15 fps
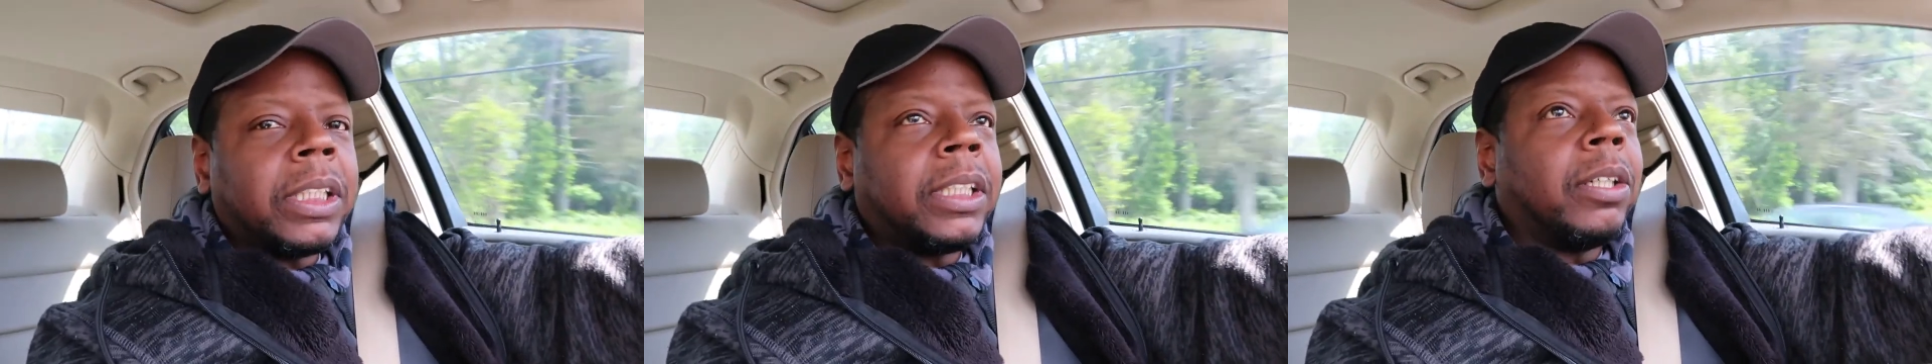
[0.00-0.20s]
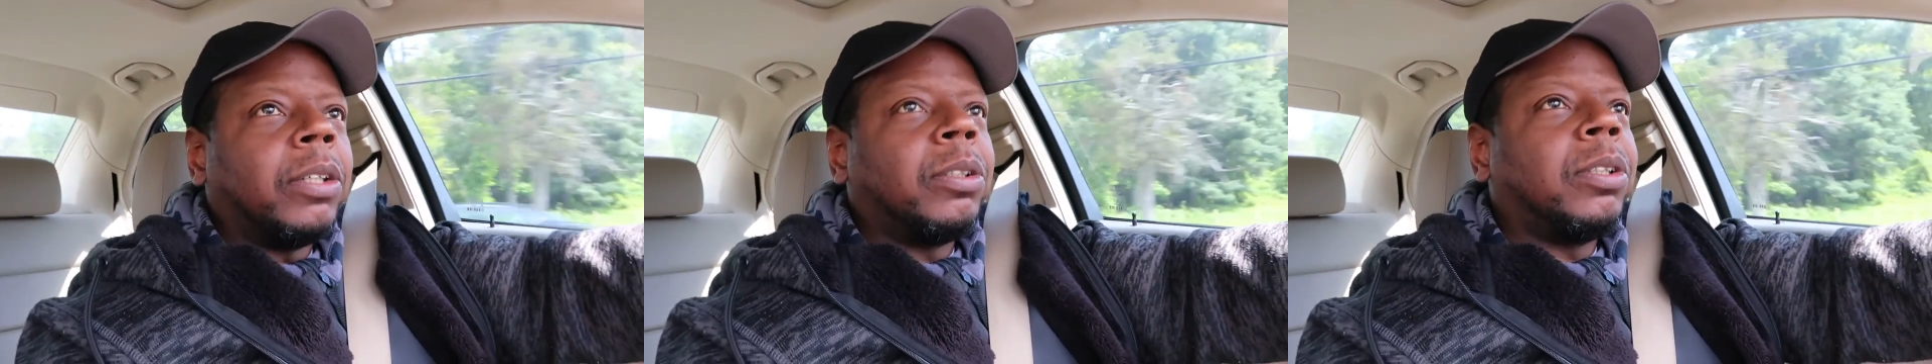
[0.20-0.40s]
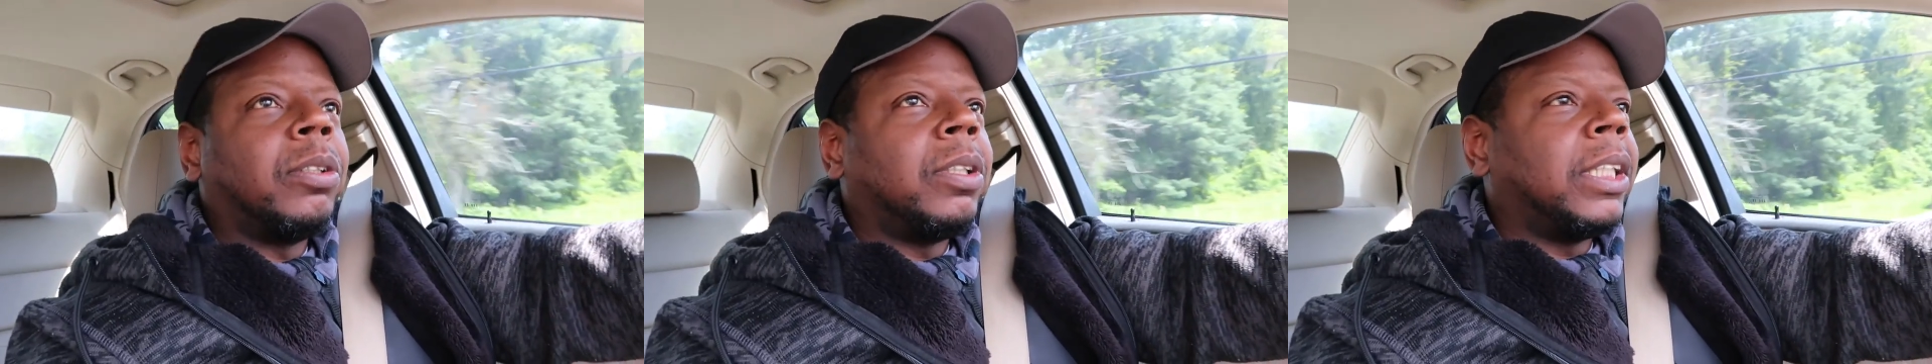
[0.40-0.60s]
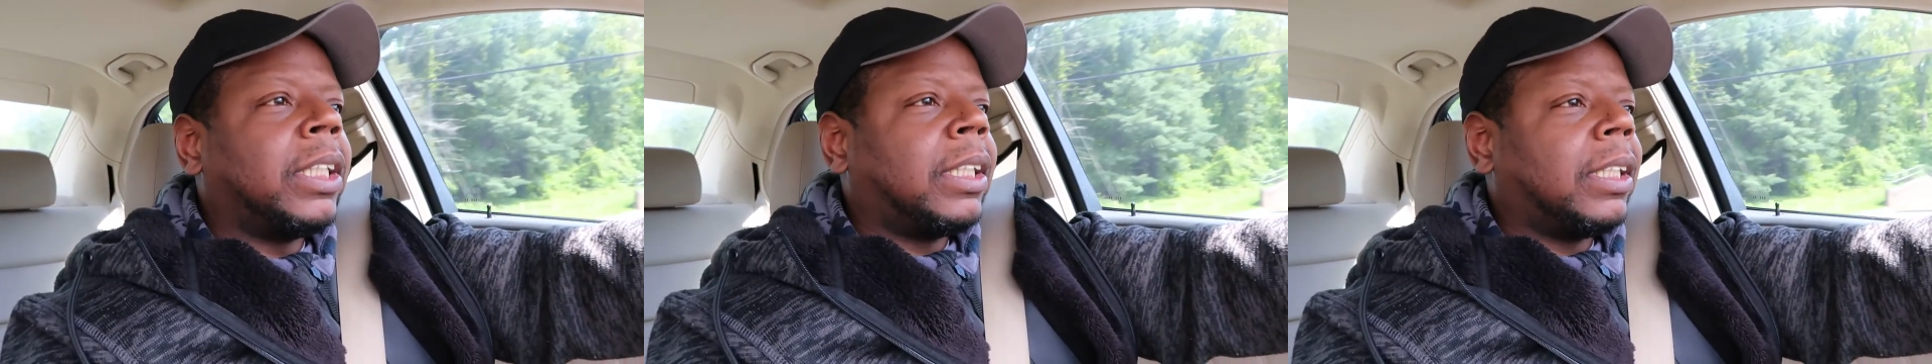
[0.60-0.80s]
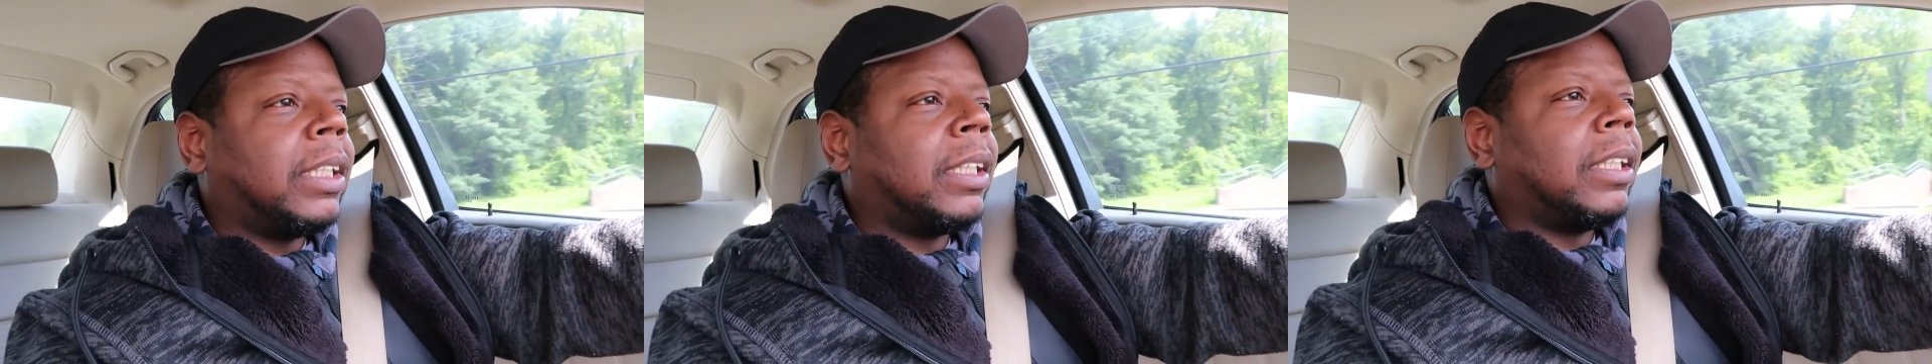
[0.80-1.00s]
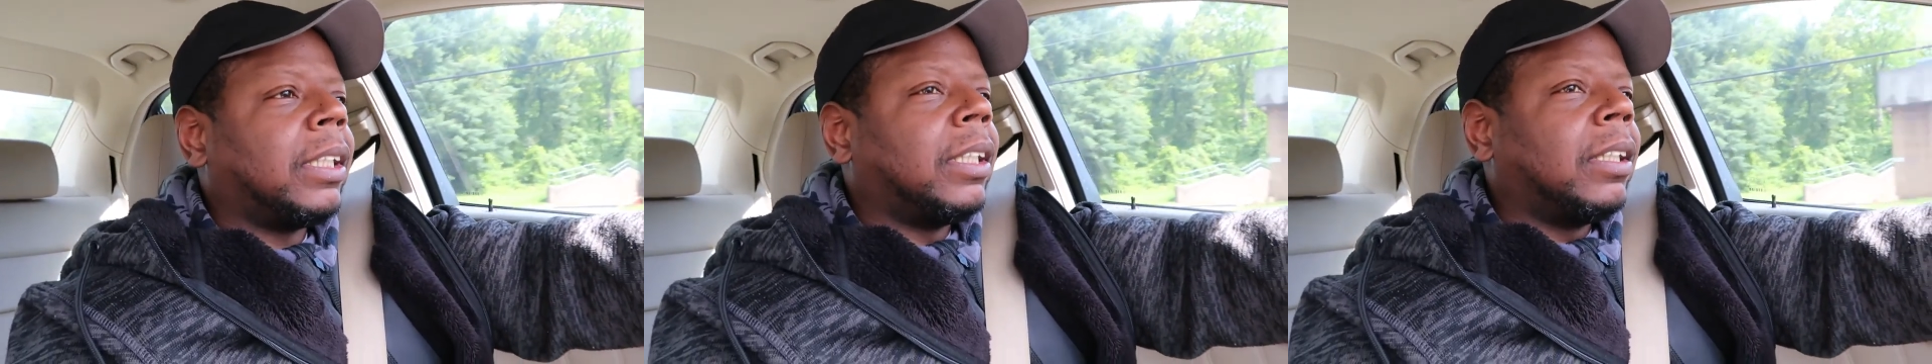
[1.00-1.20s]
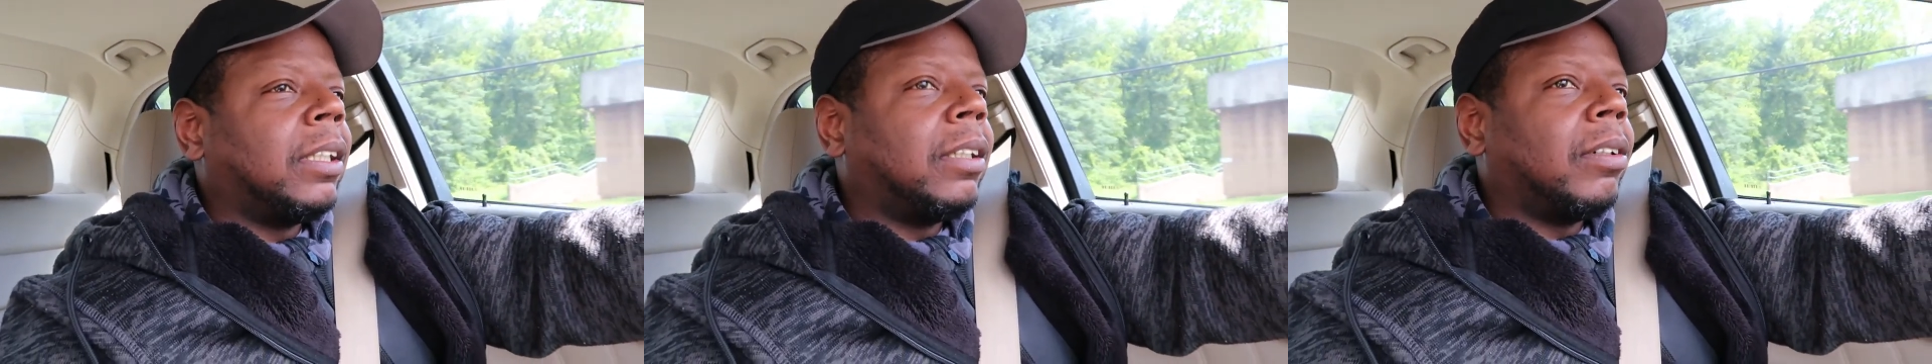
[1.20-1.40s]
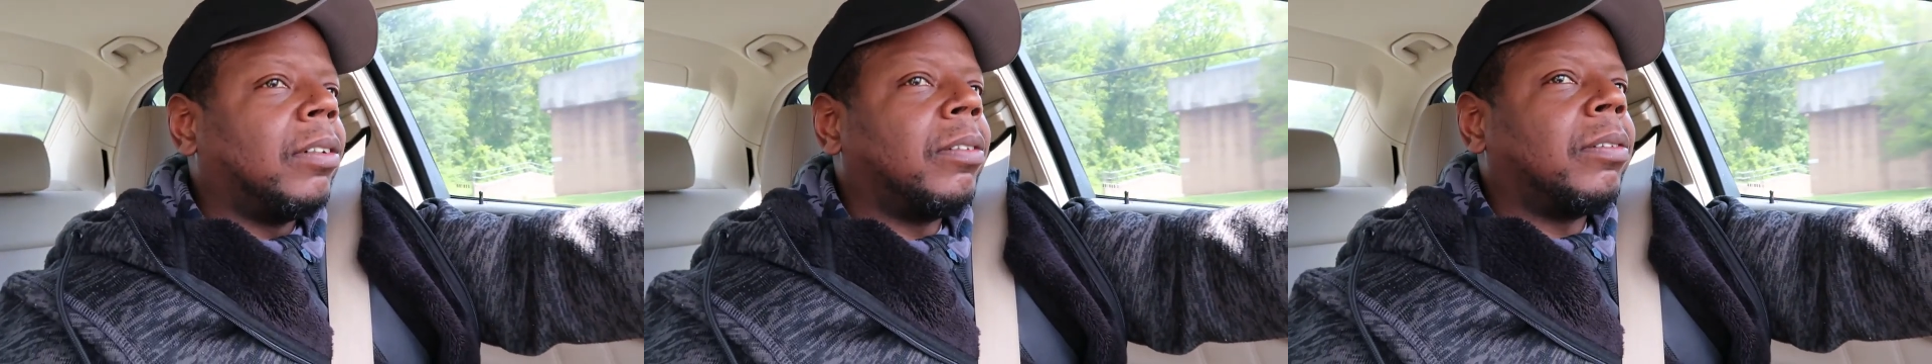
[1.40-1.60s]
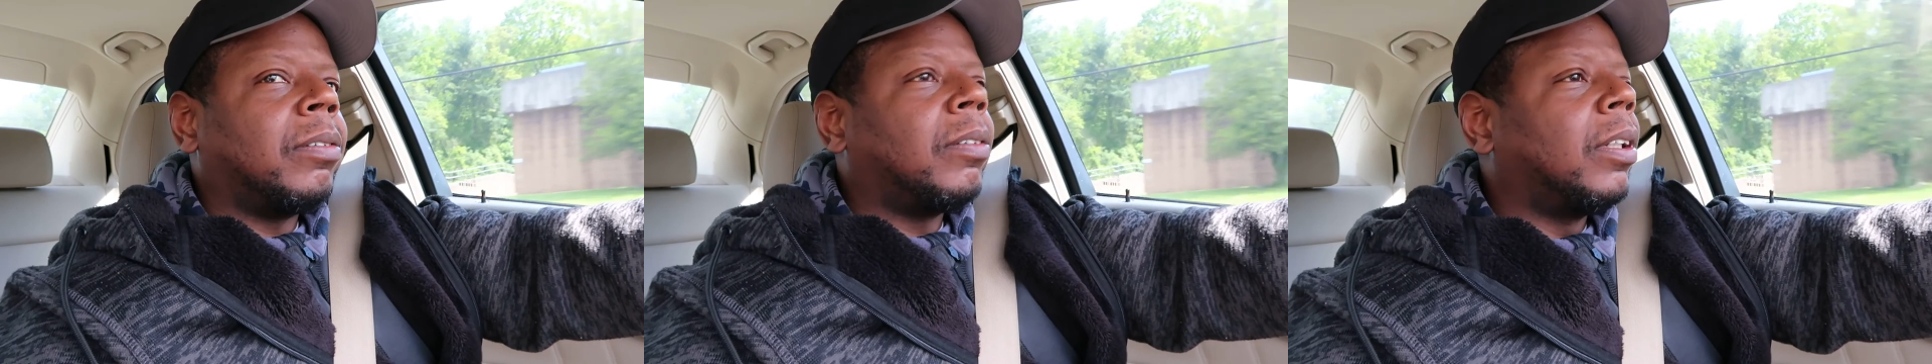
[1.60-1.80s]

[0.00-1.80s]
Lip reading: social distancing, so